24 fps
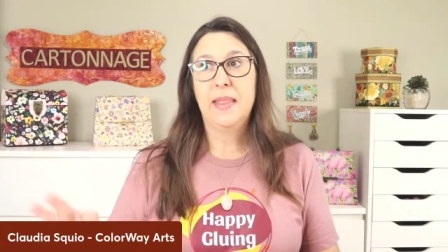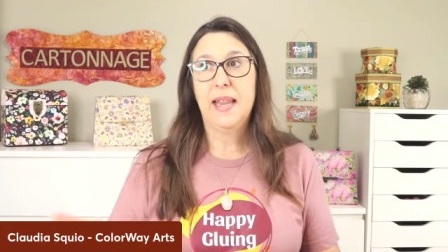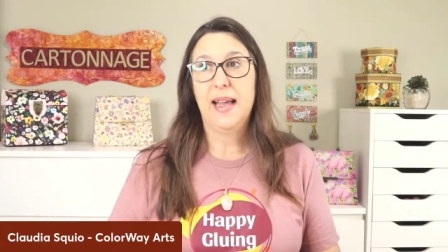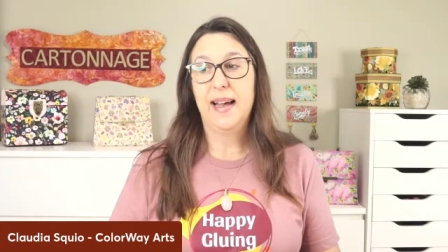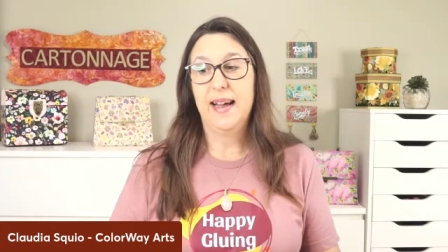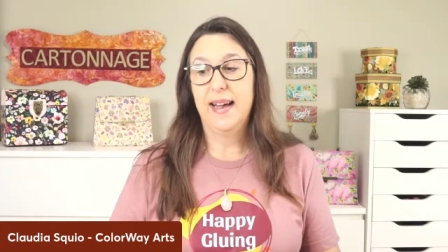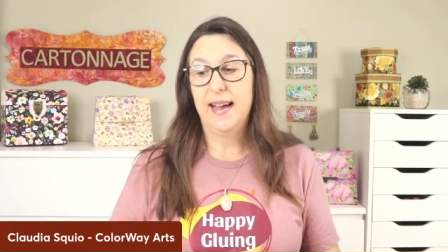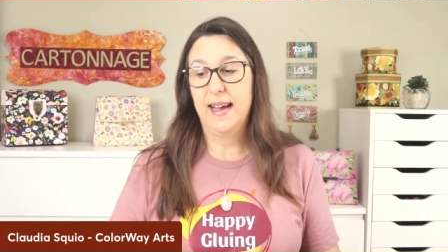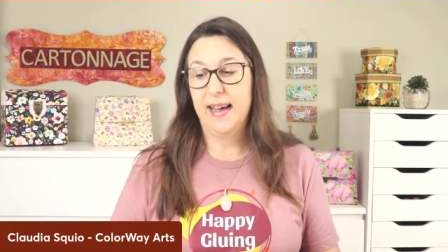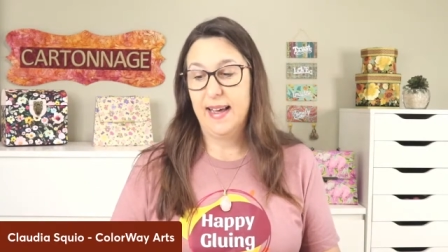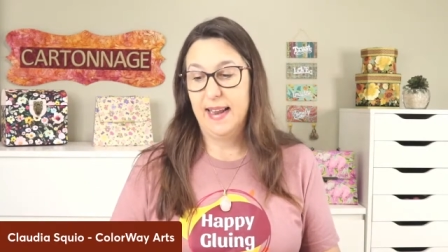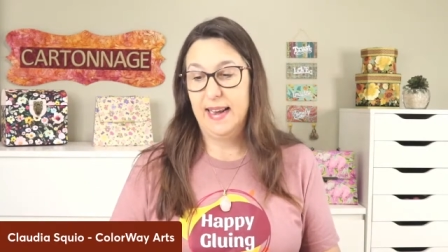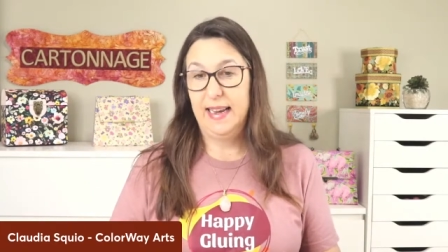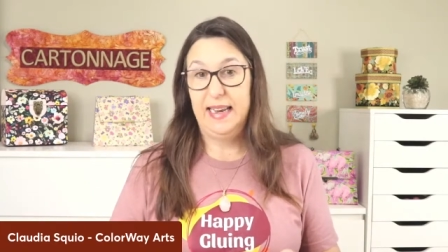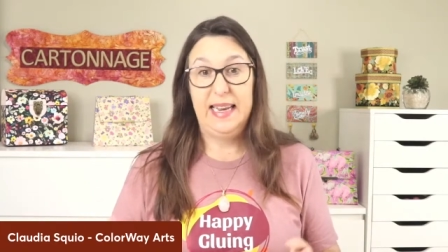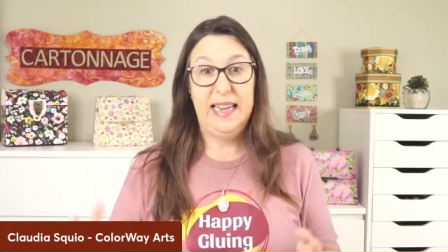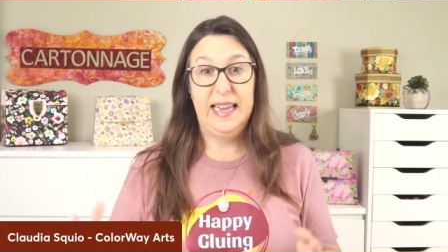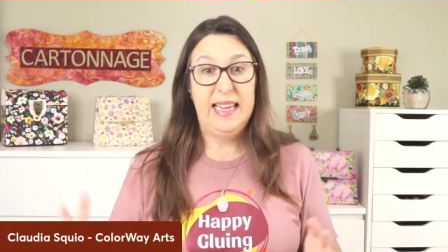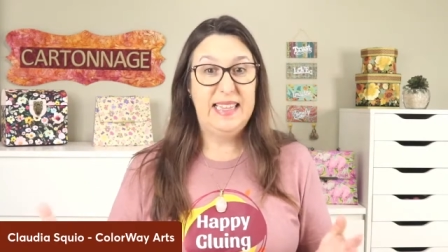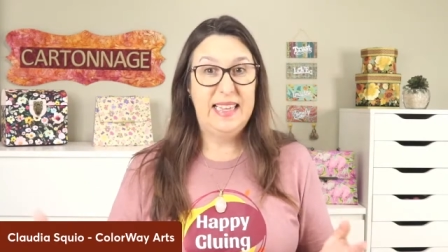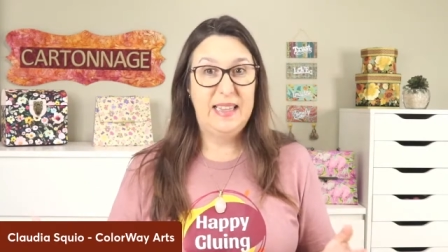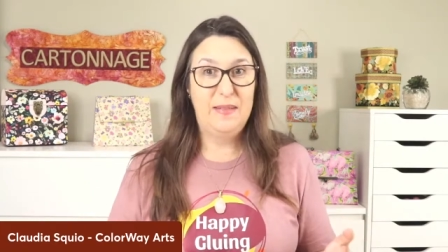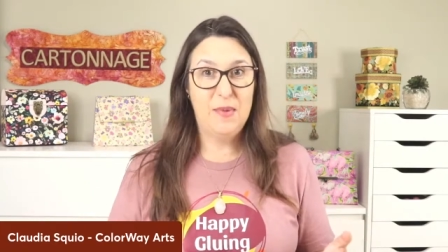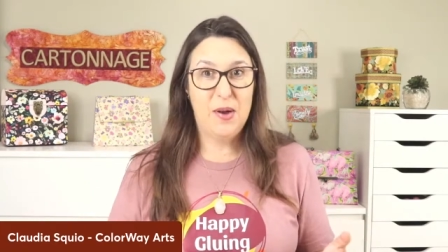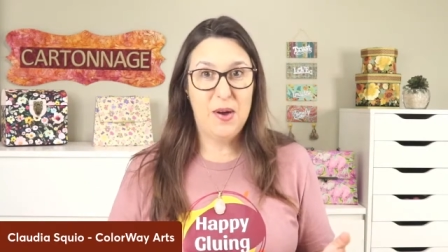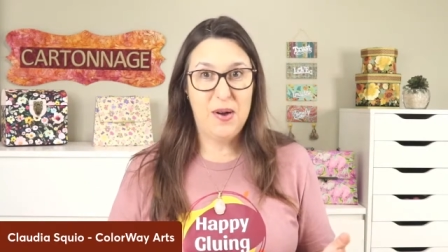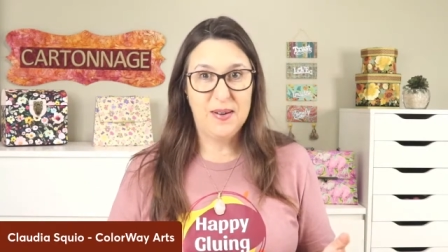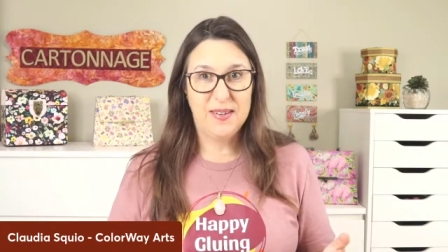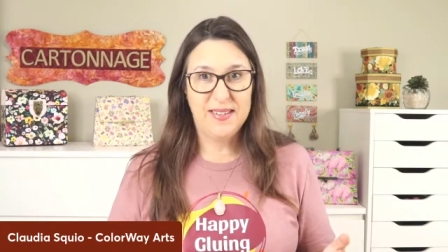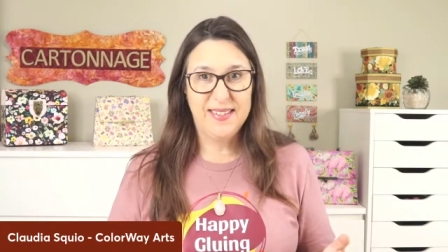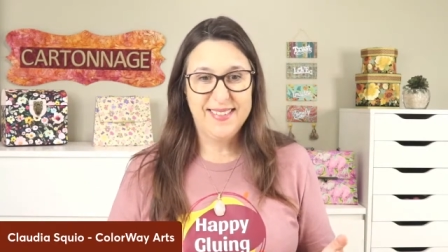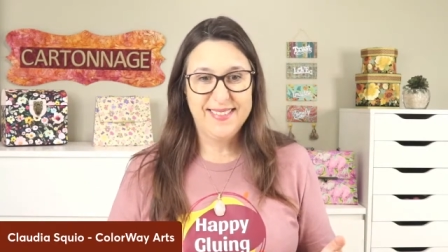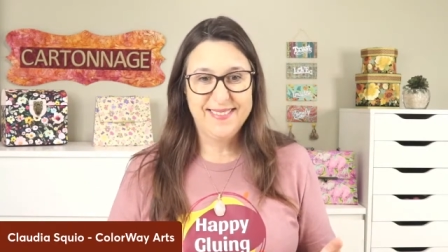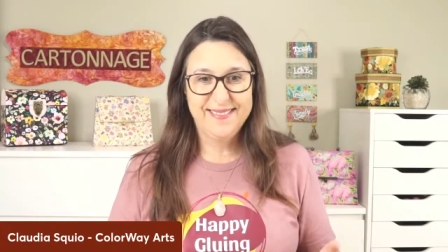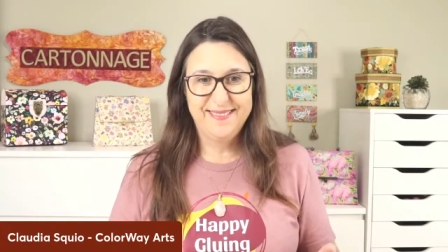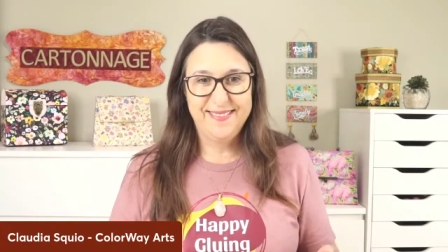uh, leader
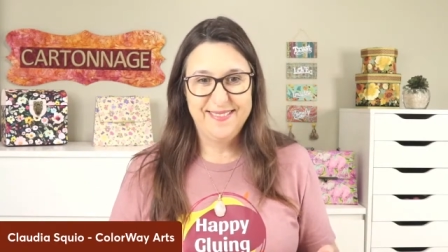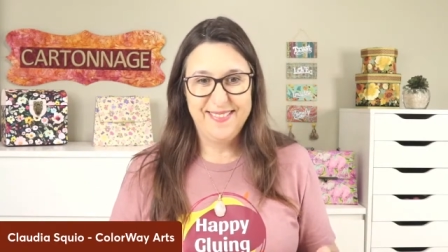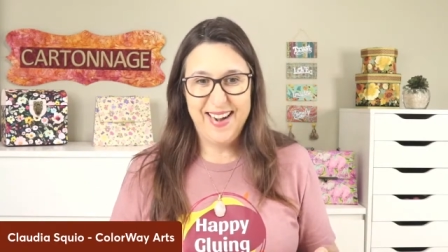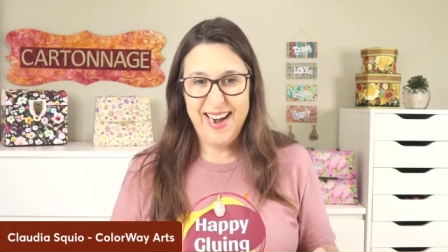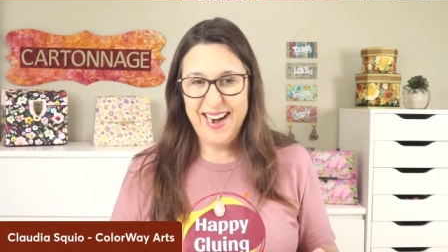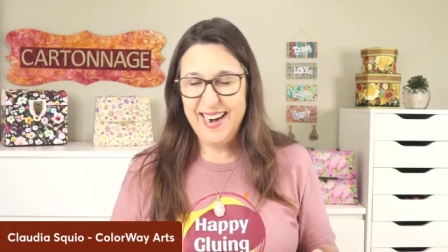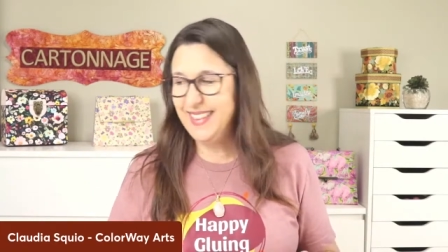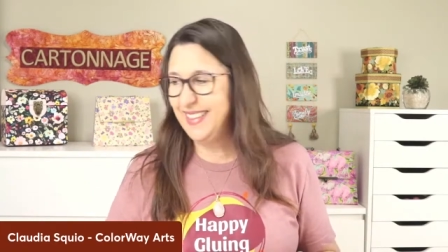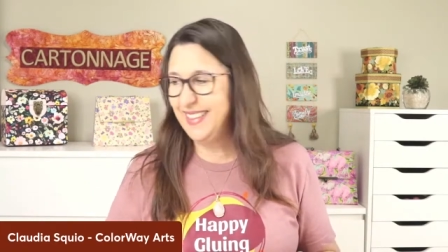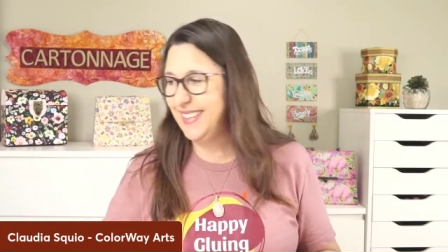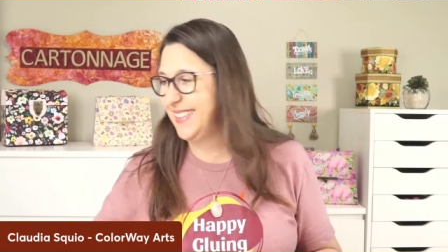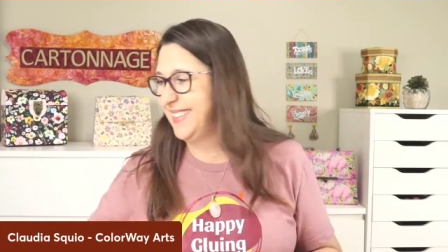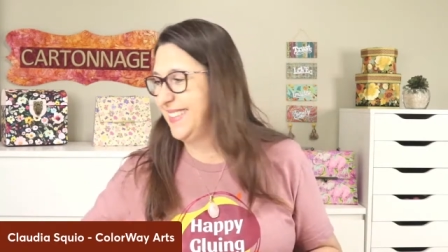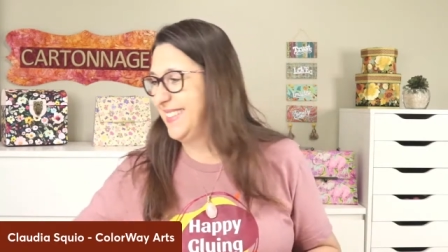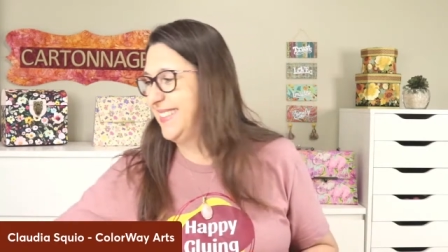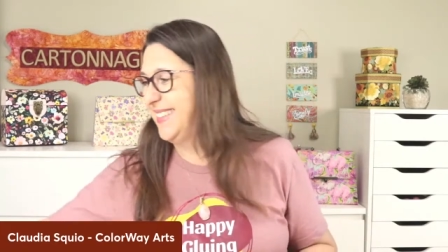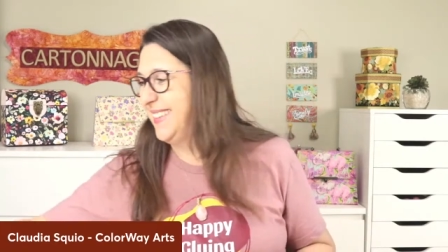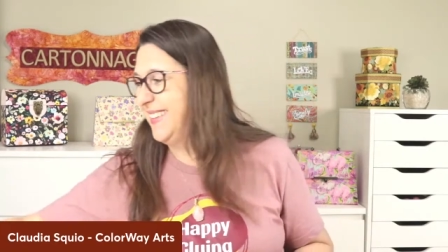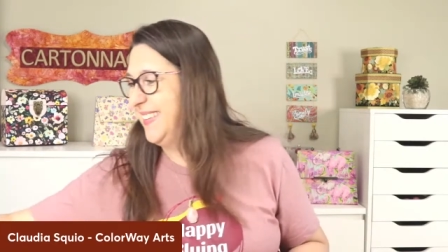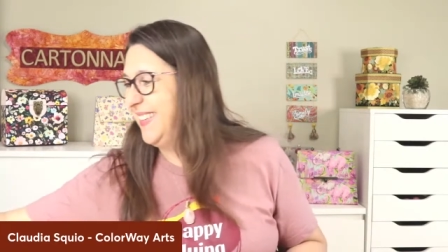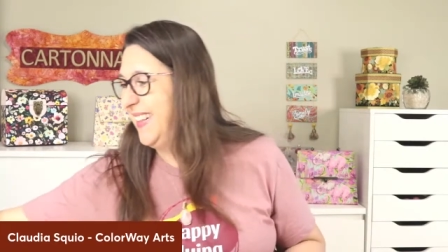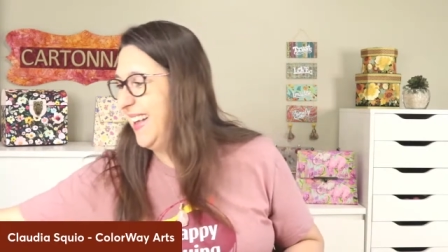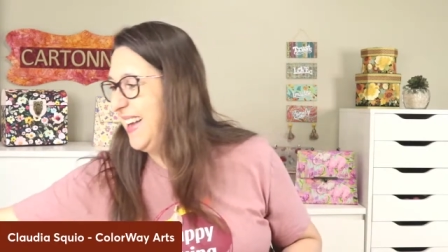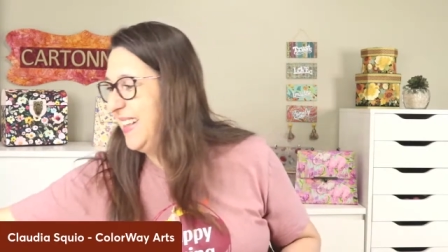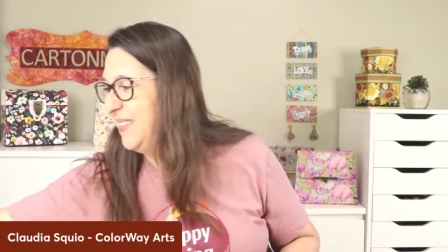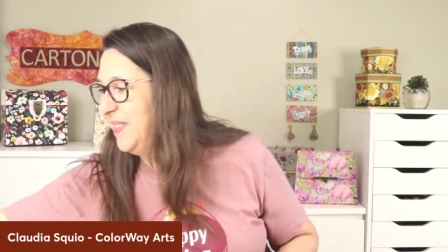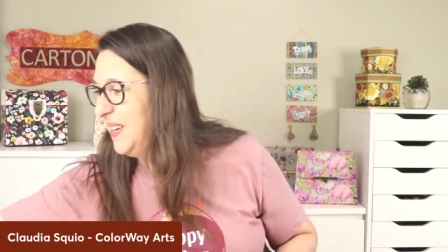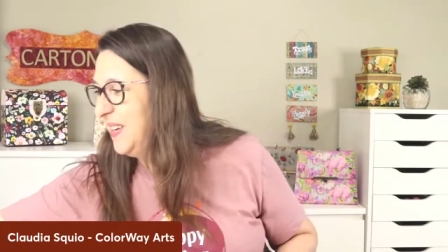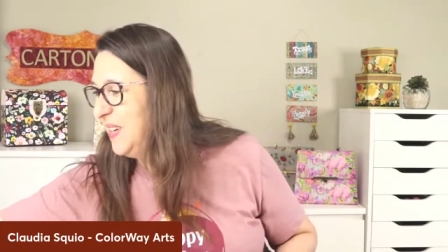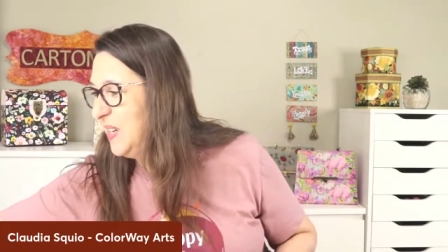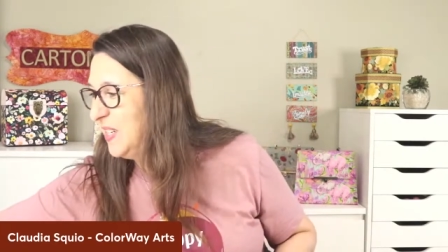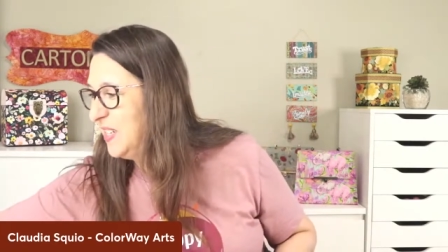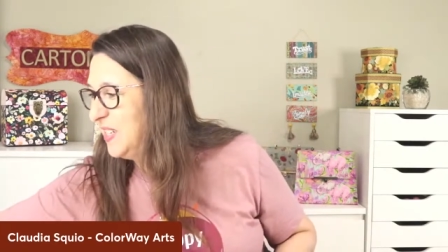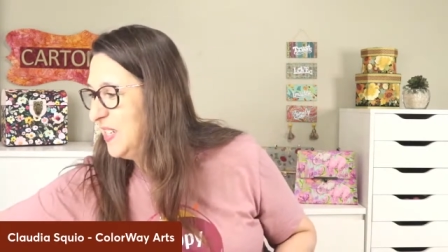box, right? So let me